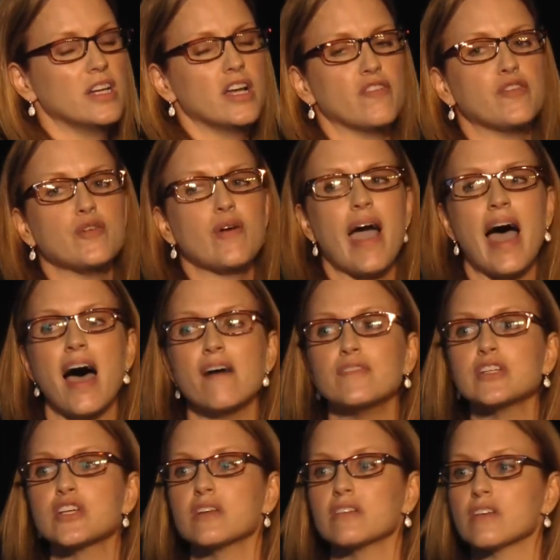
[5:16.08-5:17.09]
If you
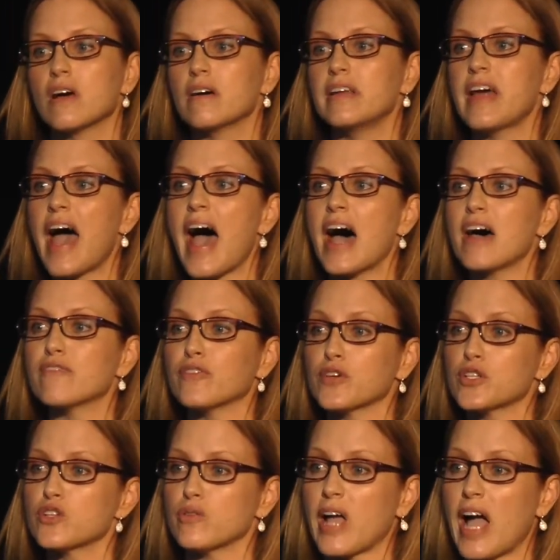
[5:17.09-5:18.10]
have an
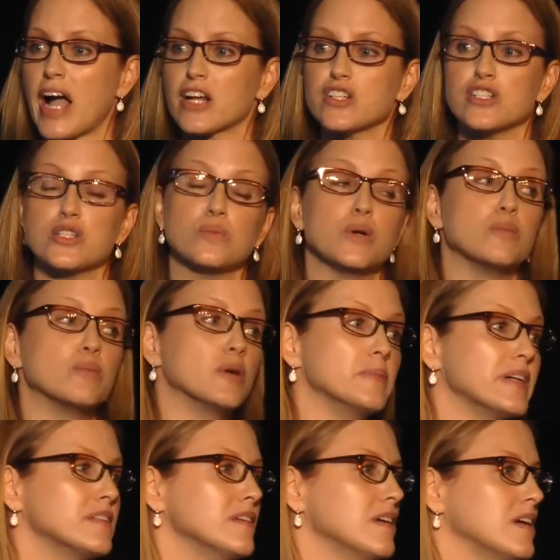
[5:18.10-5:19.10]
adverse reaction to a
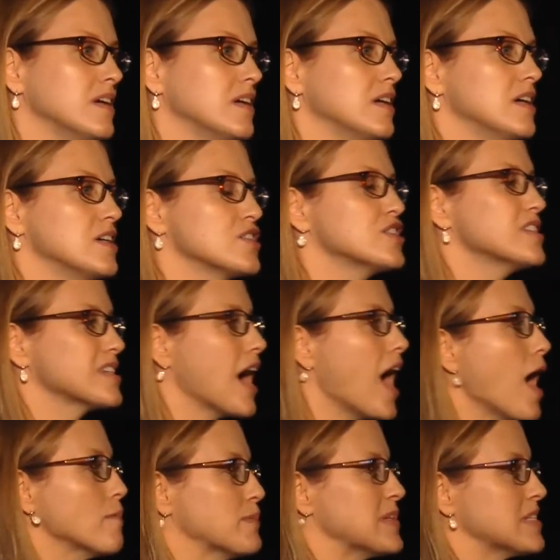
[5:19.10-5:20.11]
woman, just
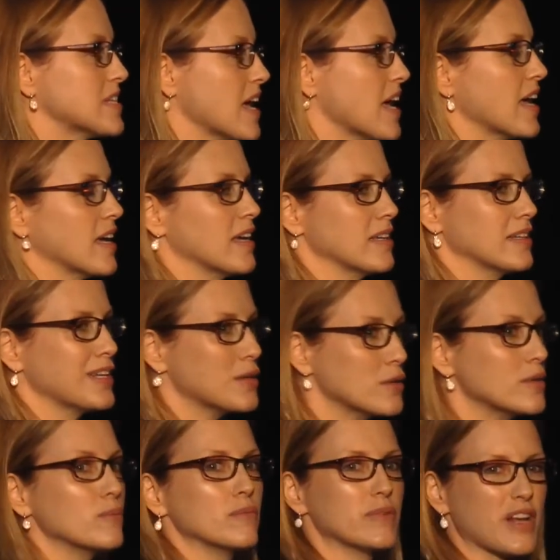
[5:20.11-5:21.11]
stop and say, you
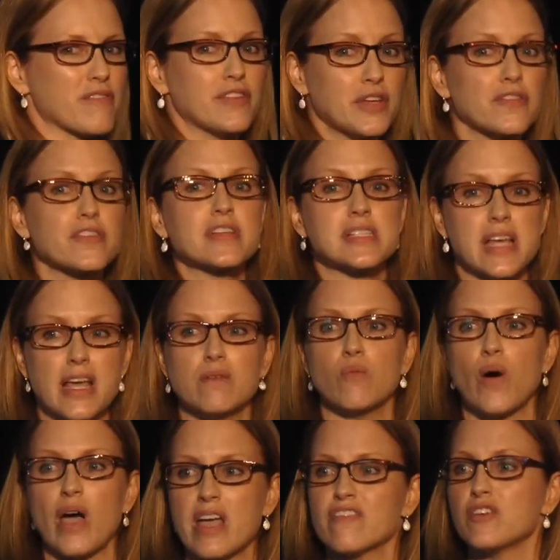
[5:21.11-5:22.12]
know, would I feel the
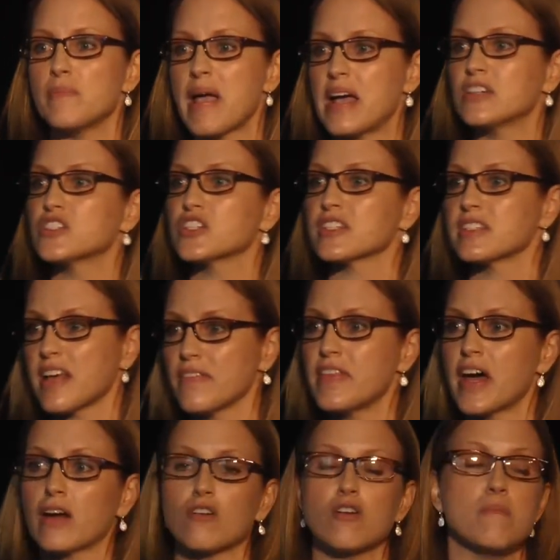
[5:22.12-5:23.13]
same way if a man just said
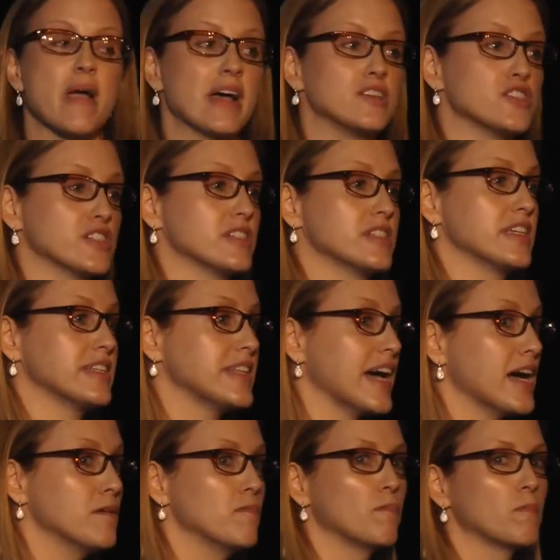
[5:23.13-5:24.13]
that or a man just did
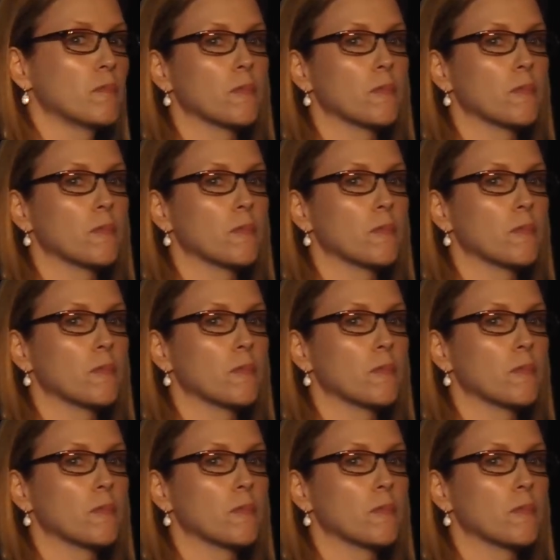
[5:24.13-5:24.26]
that?